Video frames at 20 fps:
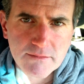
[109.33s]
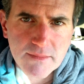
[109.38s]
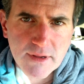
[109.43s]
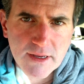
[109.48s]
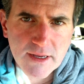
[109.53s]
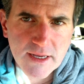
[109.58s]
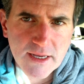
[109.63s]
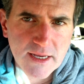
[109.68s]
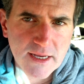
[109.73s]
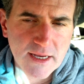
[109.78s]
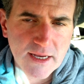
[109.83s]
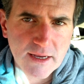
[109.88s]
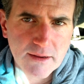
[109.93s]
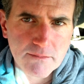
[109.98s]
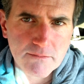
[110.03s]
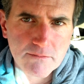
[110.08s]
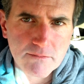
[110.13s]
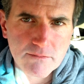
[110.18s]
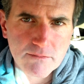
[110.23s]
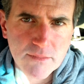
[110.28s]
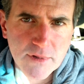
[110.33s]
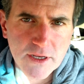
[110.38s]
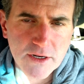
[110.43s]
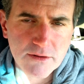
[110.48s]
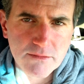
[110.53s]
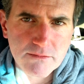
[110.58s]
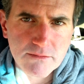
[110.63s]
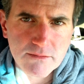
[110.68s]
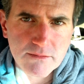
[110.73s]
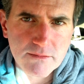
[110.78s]

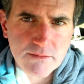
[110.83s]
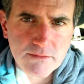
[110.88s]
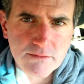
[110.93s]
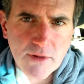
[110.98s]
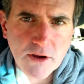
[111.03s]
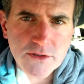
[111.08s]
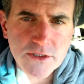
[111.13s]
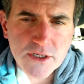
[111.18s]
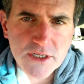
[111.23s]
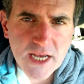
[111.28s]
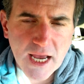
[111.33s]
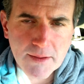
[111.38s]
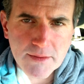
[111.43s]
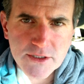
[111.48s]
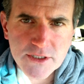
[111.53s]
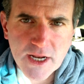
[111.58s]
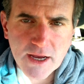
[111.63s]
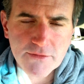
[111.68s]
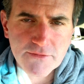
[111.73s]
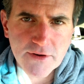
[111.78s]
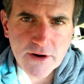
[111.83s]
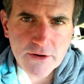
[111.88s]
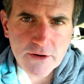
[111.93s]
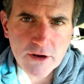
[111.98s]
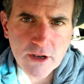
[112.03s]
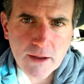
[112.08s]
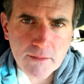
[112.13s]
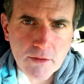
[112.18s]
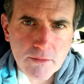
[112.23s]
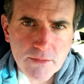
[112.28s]
most of the time it's not fair to
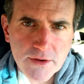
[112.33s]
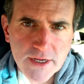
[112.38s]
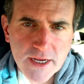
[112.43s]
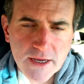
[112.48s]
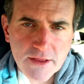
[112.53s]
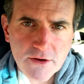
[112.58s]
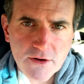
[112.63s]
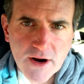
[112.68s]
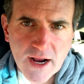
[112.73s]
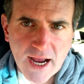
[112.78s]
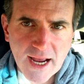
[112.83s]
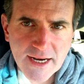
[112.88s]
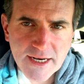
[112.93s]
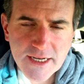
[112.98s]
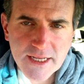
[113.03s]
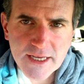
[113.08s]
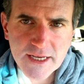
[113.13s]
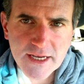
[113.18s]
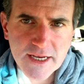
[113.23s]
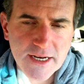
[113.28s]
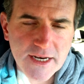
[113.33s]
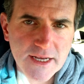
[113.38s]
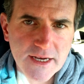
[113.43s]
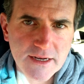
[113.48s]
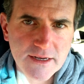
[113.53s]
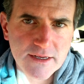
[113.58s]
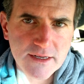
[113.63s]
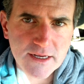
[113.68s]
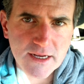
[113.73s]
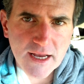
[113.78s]
lump them together. I did,
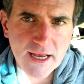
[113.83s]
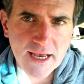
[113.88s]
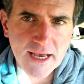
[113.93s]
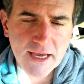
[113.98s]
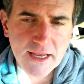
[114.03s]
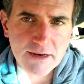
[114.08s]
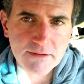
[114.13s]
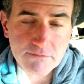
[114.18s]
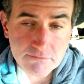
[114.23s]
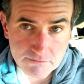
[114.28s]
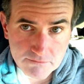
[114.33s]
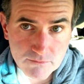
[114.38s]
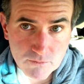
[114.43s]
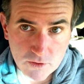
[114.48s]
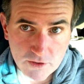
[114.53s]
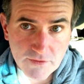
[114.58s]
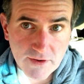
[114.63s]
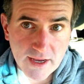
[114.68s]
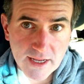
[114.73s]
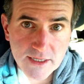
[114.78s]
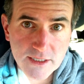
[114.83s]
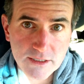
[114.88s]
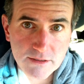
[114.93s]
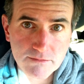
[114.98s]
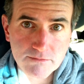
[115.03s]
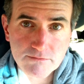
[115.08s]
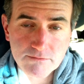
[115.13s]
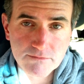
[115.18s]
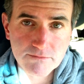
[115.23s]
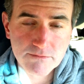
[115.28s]
and we've had
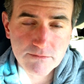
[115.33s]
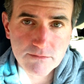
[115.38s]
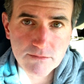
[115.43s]
some